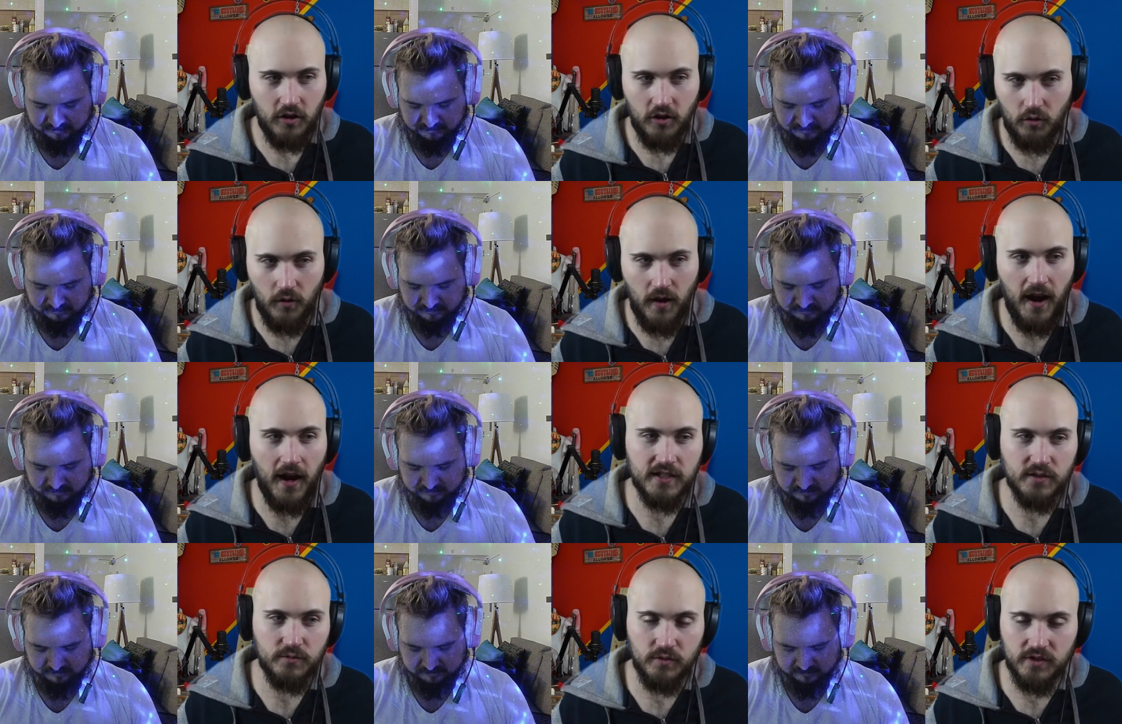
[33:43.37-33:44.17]

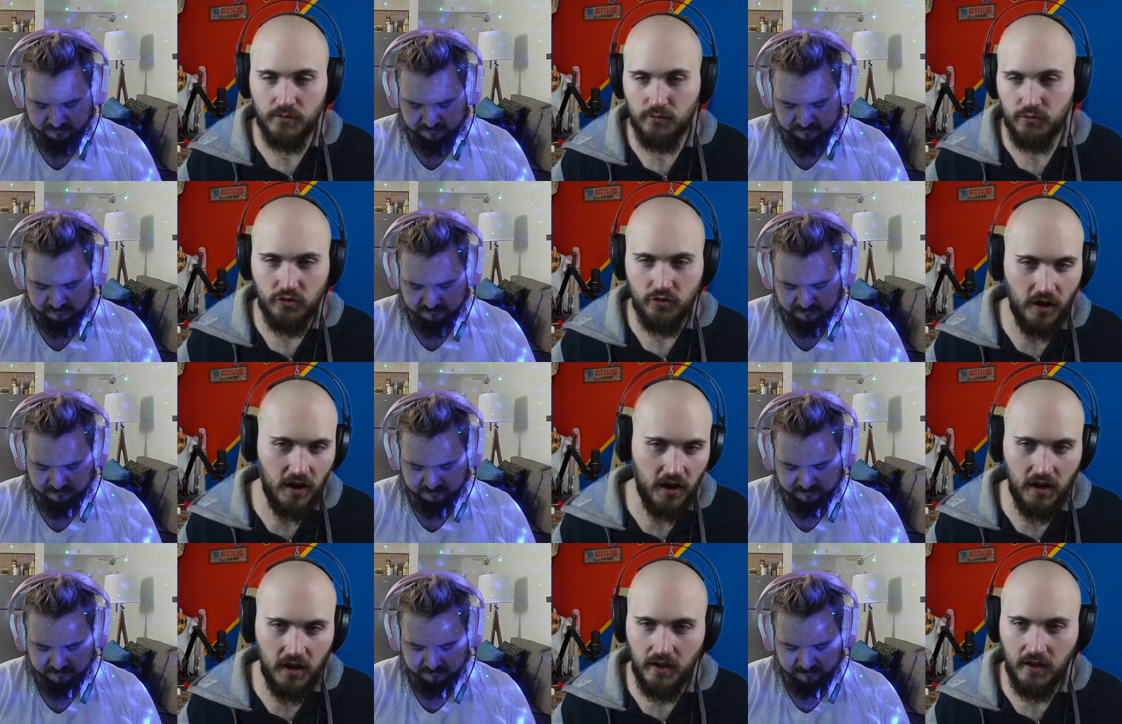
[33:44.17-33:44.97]
Speaker 1: grass with some
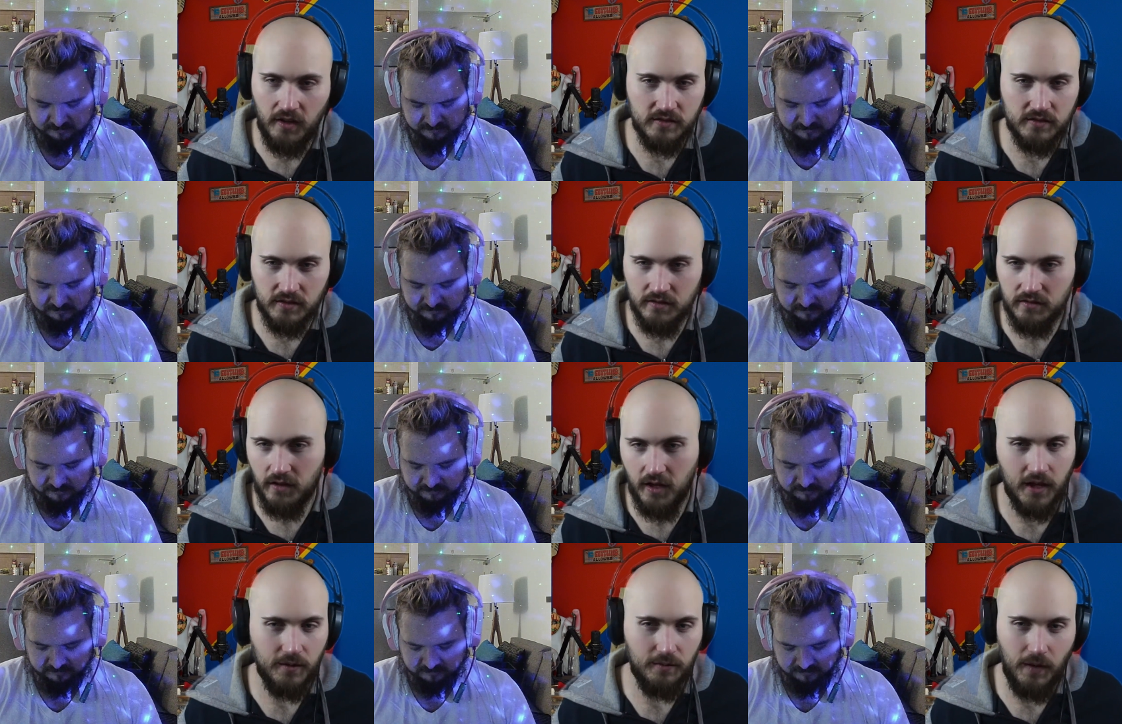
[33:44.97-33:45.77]
trees and
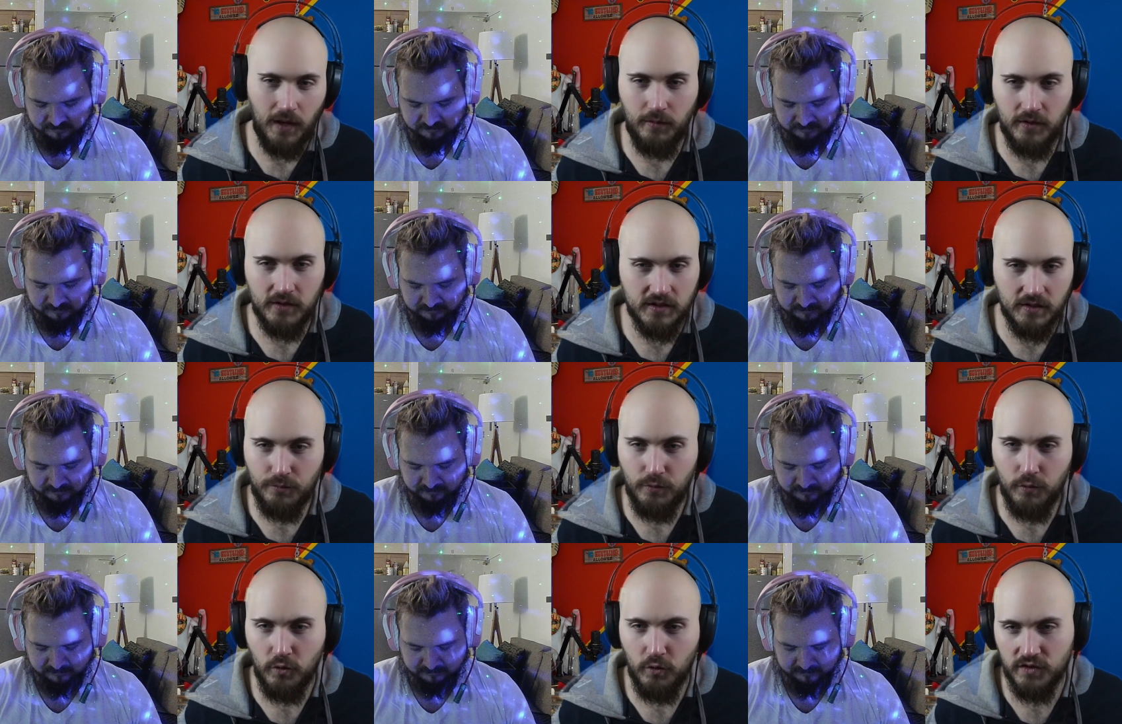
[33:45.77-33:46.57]
like maybe some
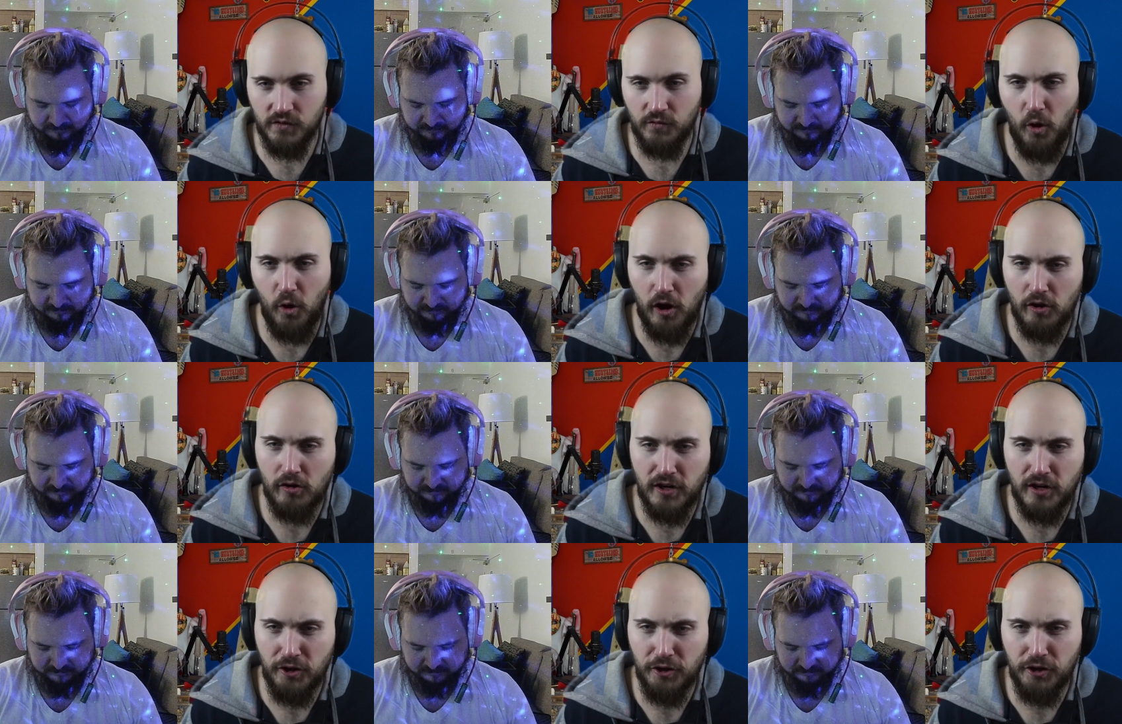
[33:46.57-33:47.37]
pools of
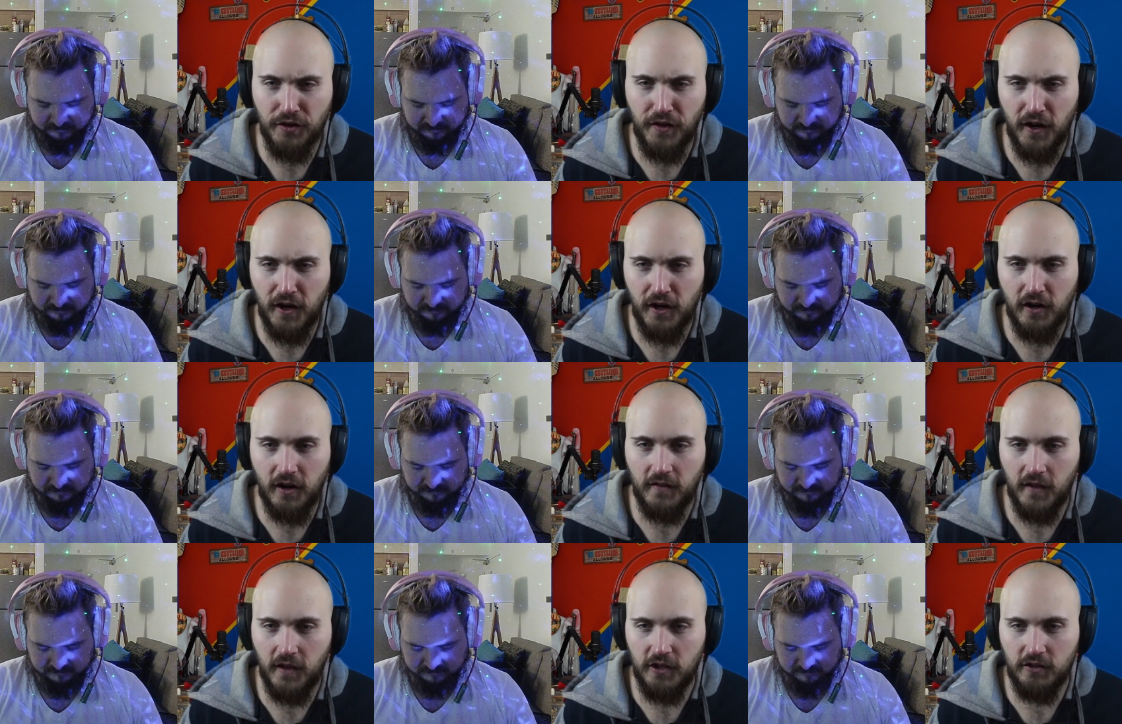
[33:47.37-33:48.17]
water here and there
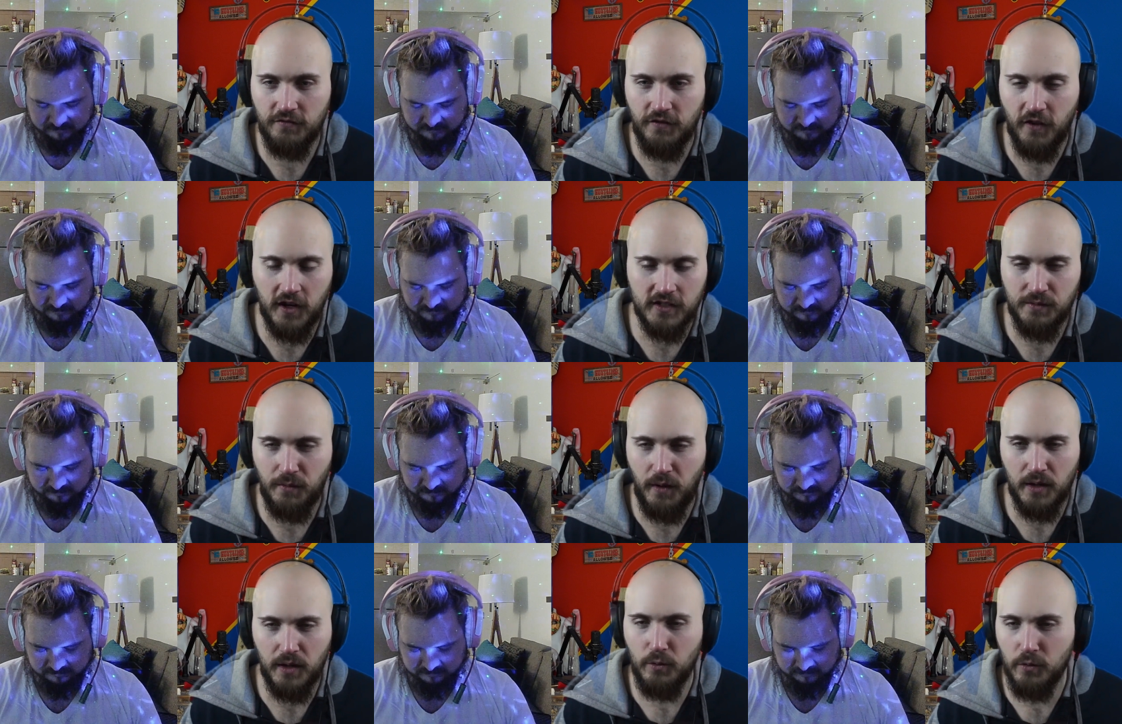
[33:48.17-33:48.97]
and then you'd find some
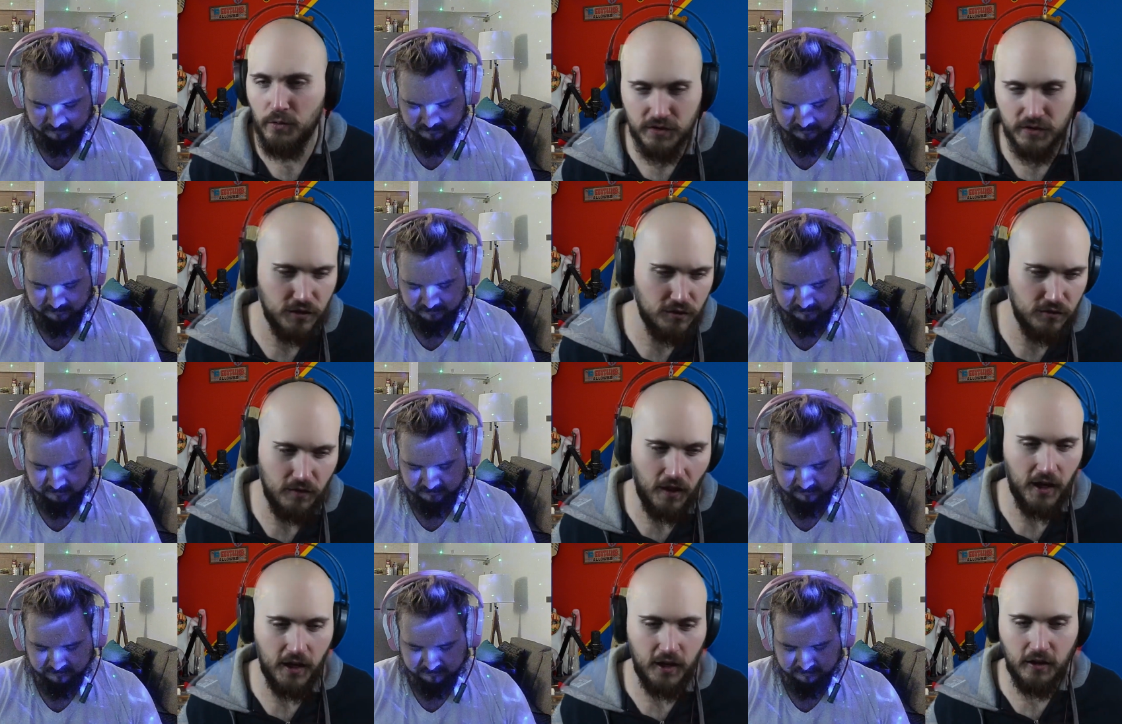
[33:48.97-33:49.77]
animals and you'd
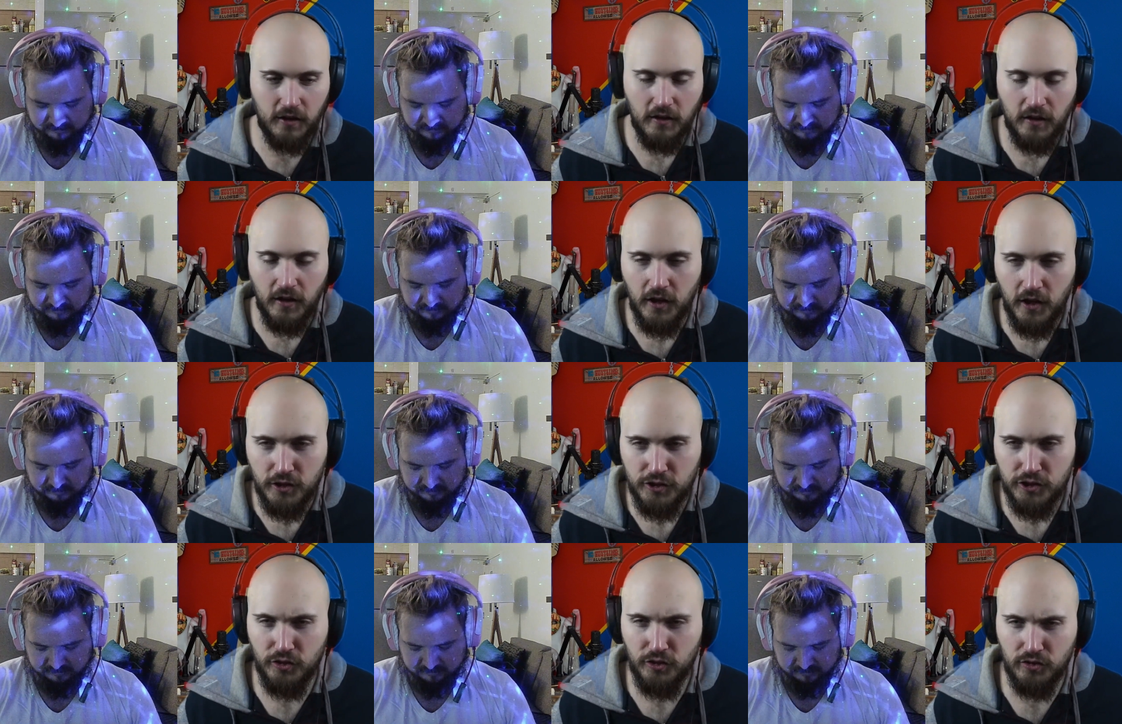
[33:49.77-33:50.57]
like
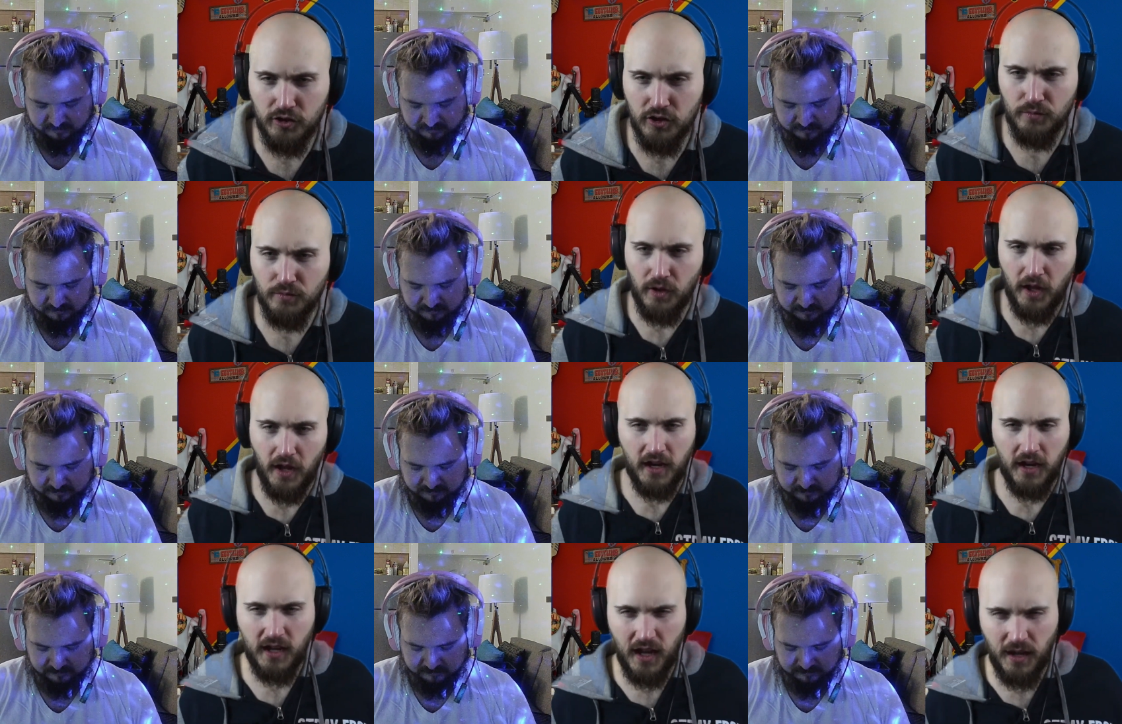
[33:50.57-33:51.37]
shoot them
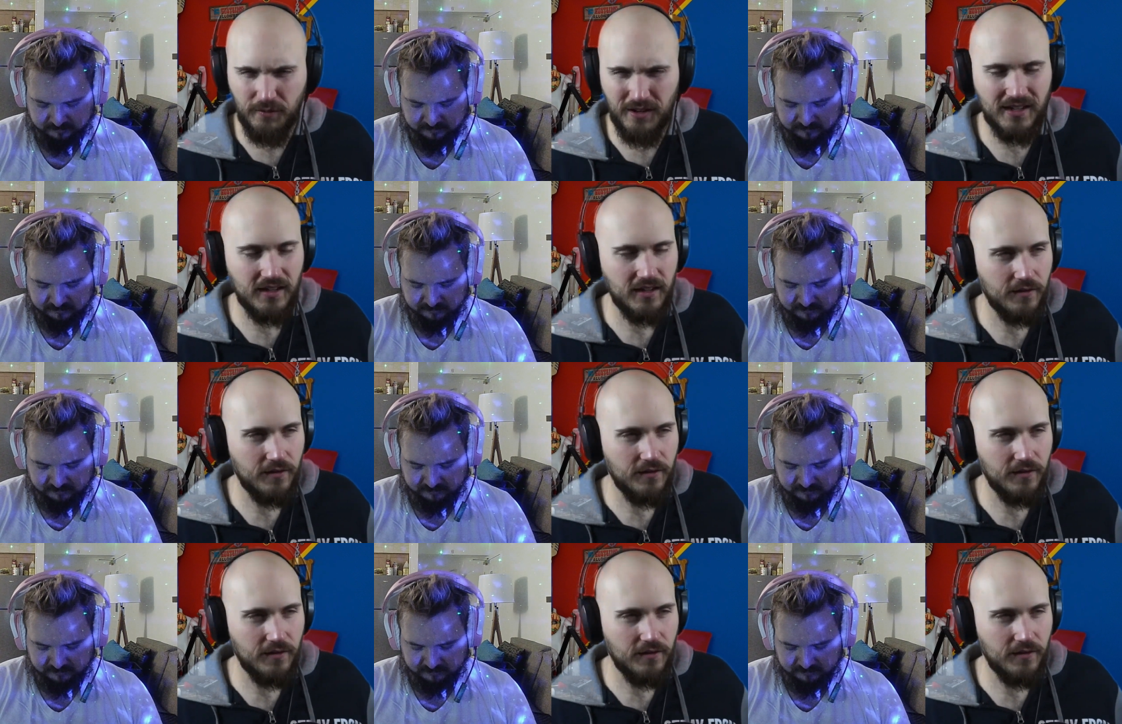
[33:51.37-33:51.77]
like i mean